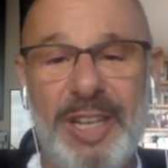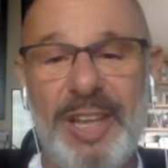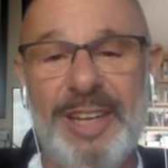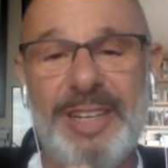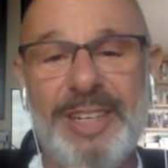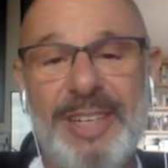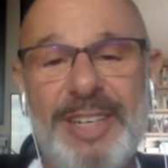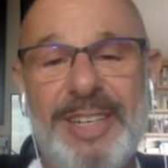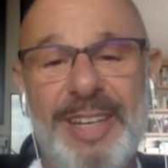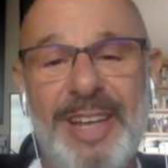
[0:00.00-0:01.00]
and
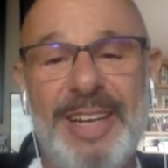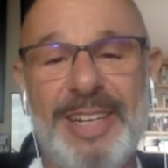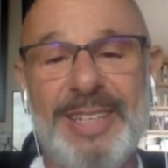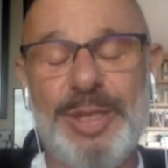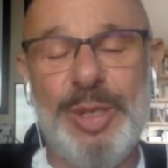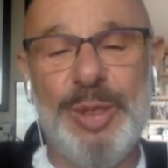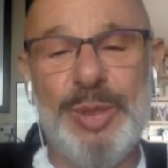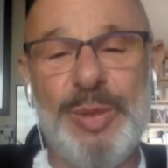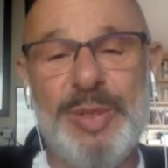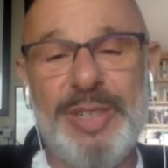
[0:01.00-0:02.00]
like to